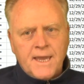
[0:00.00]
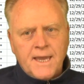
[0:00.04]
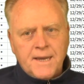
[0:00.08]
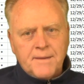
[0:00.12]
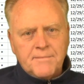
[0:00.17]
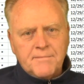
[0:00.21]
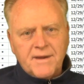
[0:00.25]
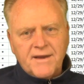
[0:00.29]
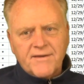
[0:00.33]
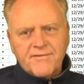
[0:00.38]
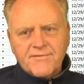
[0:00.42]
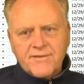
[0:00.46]

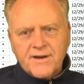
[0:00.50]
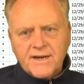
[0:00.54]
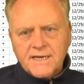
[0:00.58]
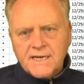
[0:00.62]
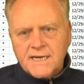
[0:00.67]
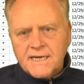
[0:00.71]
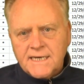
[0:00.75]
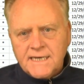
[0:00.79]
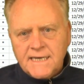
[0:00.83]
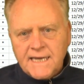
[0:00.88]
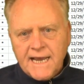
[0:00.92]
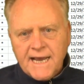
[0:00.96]
my friend
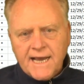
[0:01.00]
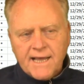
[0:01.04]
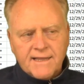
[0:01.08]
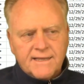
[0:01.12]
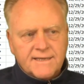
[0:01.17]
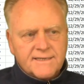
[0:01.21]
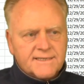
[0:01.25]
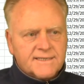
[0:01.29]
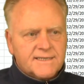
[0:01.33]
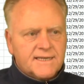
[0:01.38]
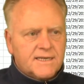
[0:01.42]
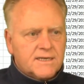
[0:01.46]
in Dallas
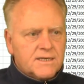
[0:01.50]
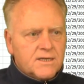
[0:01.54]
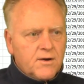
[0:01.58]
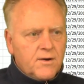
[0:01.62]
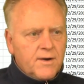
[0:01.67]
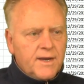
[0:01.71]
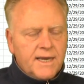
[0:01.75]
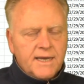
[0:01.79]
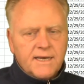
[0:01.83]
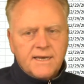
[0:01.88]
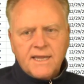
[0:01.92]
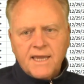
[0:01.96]
said, "Go
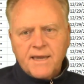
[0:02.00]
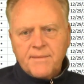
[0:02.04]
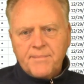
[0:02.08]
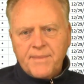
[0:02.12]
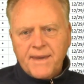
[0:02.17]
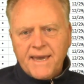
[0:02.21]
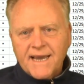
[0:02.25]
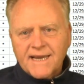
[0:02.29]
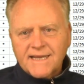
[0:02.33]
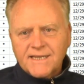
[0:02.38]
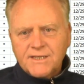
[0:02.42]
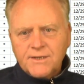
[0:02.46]
ahead and get
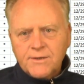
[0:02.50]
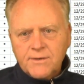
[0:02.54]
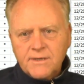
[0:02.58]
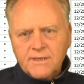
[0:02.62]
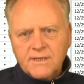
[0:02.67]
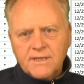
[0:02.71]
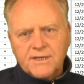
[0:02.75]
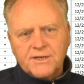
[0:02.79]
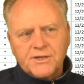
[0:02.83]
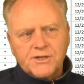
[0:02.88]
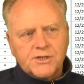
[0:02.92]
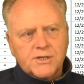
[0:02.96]
back doing
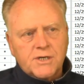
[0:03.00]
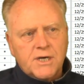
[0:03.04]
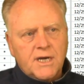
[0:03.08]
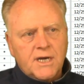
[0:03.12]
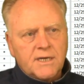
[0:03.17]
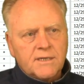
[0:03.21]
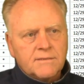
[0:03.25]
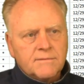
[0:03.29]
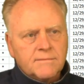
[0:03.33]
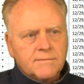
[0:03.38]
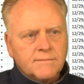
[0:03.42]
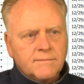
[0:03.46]
this, Sean."
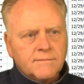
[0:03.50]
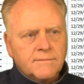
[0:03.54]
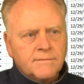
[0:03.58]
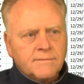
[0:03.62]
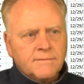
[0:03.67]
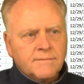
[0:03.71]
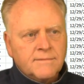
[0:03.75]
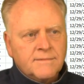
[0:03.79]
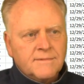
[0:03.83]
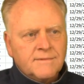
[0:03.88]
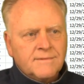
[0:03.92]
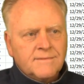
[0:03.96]

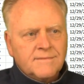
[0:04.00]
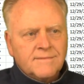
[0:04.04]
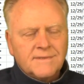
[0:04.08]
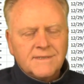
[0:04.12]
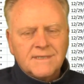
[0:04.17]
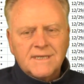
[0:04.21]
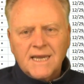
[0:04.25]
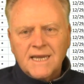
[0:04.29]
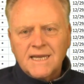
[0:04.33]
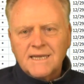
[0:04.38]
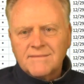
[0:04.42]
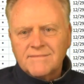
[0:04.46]

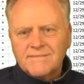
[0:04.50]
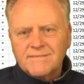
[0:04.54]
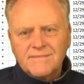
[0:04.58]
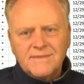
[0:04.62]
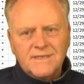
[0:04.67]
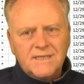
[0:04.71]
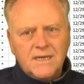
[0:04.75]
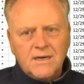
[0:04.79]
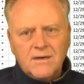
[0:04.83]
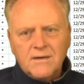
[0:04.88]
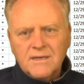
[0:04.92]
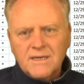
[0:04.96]
When
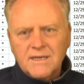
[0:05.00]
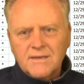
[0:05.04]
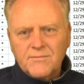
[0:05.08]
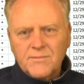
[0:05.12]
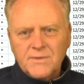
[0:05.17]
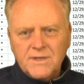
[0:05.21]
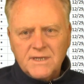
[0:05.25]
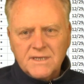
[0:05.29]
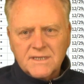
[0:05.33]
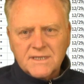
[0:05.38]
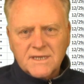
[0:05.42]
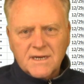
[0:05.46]

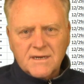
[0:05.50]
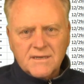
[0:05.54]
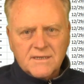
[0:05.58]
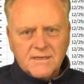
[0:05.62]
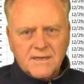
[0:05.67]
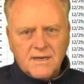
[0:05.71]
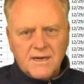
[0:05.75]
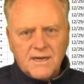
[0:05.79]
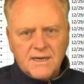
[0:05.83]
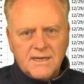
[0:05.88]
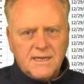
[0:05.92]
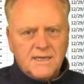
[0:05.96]
you start
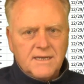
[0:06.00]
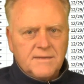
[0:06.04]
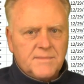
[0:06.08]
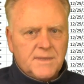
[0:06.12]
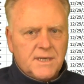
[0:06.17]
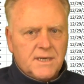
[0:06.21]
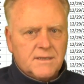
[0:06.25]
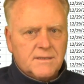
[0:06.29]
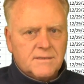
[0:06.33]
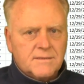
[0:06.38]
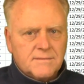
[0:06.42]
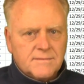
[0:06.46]
talking
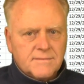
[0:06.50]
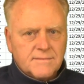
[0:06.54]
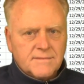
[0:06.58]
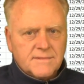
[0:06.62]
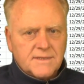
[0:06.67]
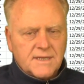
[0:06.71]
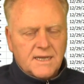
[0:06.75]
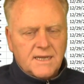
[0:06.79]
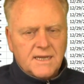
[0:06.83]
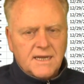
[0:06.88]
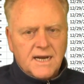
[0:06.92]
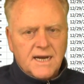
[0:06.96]
about
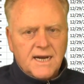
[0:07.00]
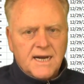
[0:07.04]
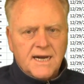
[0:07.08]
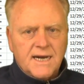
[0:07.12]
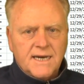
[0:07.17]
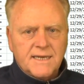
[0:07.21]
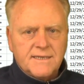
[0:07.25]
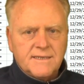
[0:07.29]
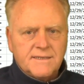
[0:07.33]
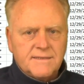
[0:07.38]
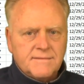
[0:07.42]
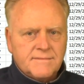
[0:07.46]

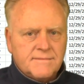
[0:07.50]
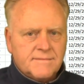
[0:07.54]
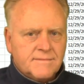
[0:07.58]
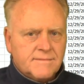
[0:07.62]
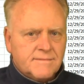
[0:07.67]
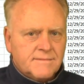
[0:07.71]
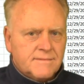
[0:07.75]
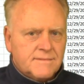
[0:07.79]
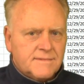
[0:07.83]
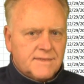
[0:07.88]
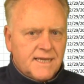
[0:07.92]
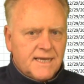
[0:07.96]
God and
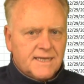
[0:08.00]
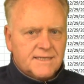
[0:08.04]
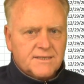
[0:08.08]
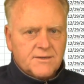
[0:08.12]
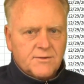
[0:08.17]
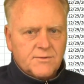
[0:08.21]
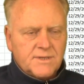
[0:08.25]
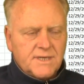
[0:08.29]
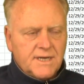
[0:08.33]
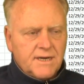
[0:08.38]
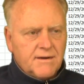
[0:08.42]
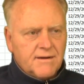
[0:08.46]

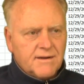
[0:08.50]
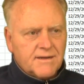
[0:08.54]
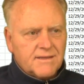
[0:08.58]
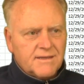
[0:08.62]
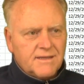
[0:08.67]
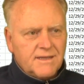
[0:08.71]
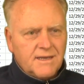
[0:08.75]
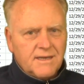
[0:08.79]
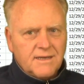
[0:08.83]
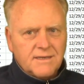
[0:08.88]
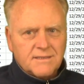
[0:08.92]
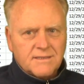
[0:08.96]
esoteric
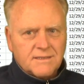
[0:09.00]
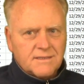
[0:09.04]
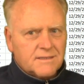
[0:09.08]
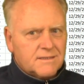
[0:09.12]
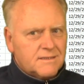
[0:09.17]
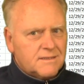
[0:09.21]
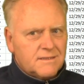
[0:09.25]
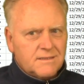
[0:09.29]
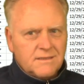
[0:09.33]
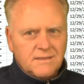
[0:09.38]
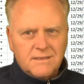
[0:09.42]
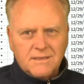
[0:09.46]
things,
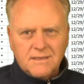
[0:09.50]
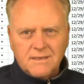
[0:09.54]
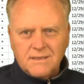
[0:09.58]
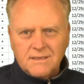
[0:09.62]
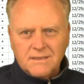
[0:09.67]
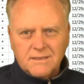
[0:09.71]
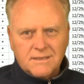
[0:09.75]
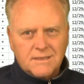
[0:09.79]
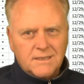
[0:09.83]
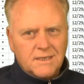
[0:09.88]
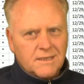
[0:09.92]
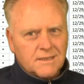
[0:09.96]
it's, you
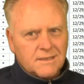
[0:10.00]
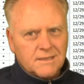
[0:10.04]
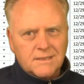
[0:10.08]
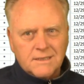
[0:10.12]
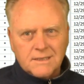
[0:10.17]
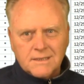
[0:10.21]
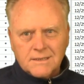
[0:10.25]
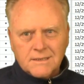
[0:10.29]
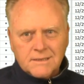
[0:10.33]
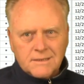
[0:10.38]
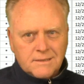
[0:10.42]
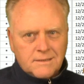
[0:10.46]
start
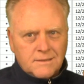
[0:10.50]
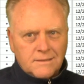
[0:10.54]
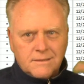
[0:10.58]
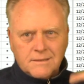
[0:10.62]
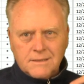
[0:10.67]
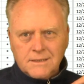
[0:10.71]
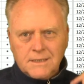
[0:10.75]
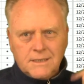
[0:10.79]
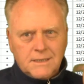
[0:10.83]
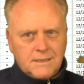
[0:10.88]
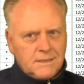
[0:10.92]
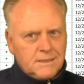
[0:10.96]
to
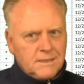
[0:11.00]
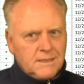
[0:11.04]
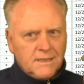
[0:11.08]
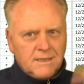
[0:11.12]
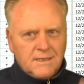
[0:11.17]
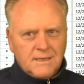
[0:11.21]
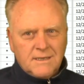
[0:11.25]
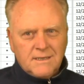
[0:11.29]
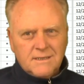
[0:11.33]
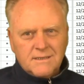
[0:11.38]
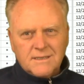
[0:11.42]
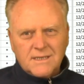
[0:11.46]

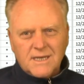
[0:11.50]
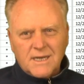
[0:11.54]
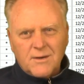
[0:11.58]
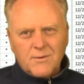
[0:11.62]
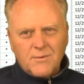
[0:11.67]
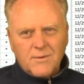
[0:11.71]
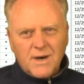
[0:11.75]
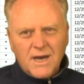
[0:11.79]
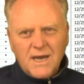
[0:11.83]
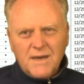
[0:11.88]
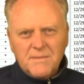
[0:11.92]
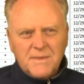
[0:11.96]
it's like,
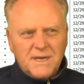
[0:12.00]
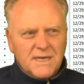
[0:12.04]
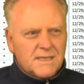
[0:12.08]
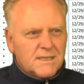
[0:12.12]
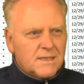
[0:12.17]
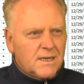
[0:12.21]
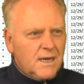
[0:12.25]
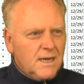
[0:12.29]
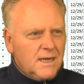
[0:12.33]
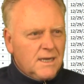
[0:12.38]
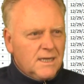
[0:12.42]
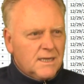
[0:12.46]
why am I
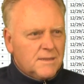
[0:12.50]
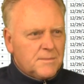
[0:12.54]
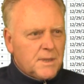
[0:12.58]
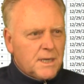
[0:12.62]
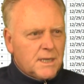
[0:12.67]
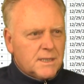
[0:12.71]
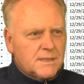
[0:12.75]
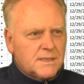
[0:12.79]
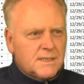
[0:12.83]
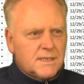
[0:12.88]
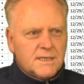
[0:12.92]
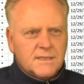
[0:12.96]
talking
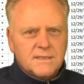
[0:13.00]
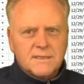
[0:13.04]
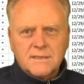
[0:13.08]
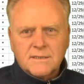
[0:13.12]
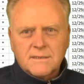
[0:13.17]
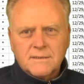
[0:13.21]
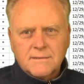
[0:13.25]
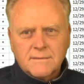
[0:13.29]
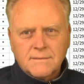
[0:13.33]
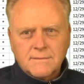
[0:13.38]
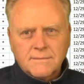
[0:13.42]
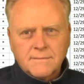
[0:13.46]
about this?
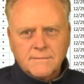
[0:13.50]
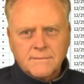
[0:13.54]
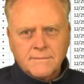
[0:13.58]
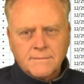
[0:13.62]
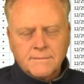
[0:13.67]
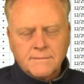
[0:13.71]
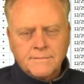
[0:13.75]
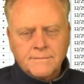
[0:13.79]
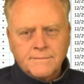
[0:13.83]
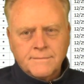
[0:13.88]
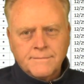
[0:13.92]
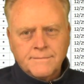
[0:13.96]

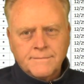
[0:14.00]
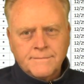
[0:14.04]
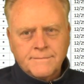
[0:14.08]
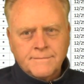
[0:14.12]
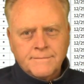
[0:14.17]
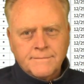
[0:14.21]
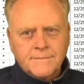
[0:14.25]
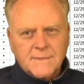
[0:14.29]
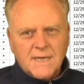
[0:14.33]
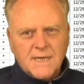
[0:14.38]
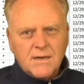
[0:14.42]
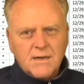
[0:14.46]

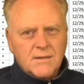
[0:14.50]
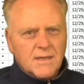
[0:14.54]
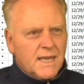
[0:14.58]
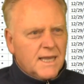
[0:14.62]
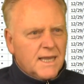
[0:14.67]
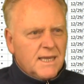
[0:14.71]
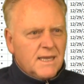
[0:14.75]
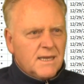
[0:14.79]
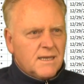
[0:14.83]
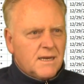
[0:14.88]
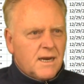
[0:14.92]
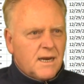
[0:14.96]
I don't
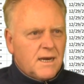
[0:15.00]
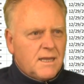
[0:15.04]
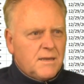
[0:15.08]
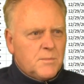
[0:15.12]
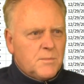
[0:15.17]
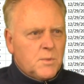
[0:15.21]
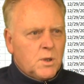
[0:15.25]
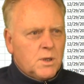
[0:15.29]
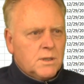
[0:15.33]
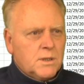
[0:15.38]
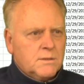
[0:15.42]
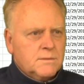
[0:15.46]
like it
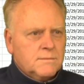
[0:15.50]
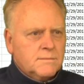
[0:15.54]
anymore.